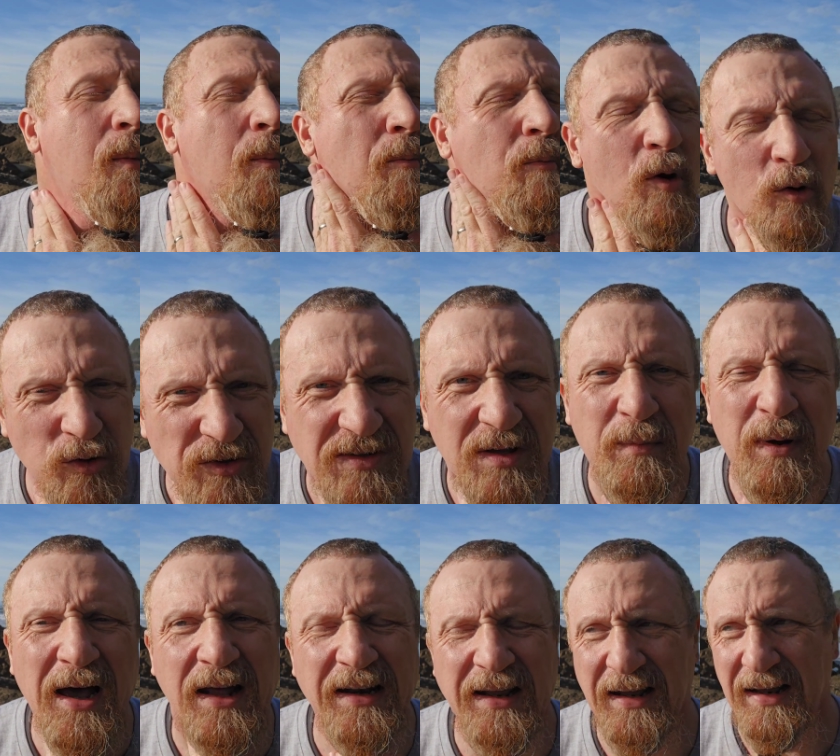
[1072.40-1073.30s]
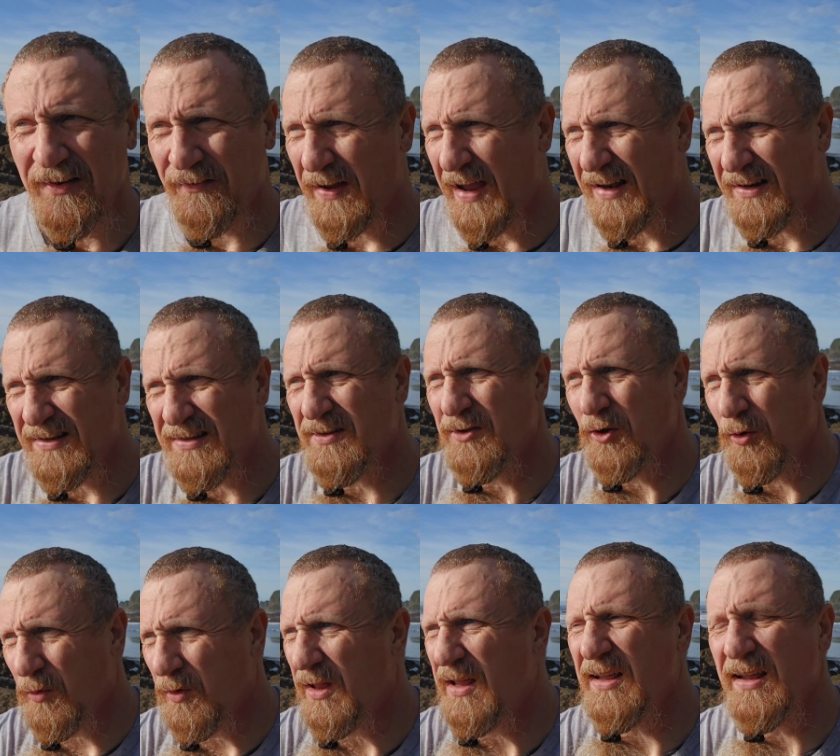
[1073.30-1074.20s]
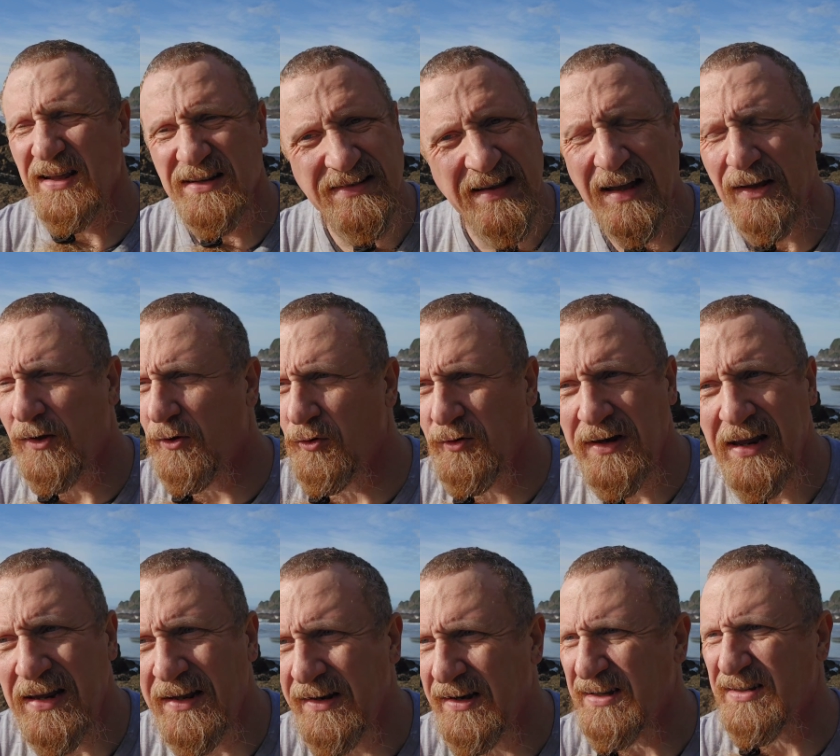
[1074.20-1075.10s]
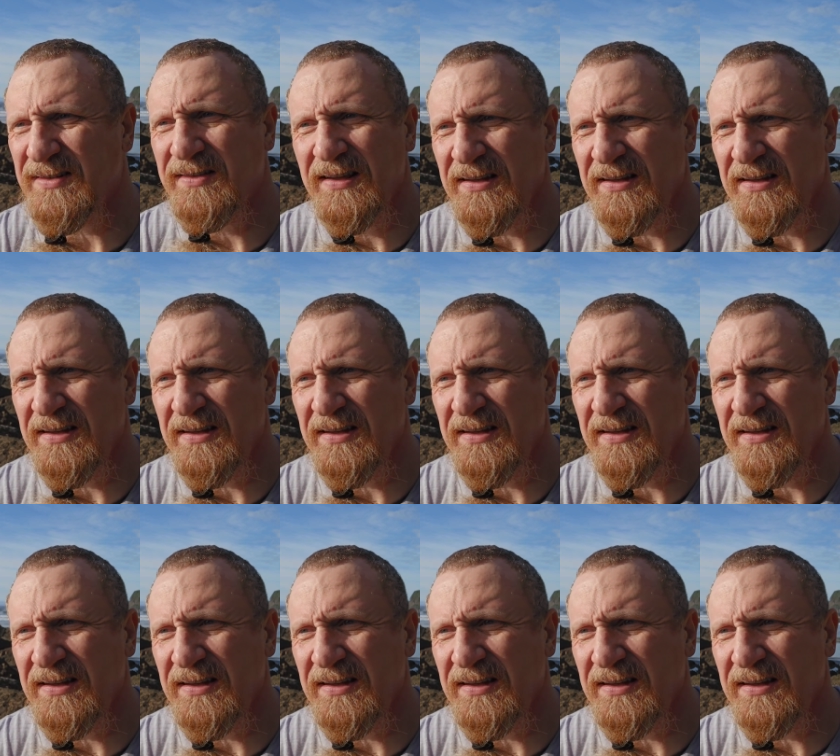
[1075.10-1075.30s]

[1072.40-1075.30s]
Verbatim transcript: most about it, if I had this, you know, it's that uniqueness.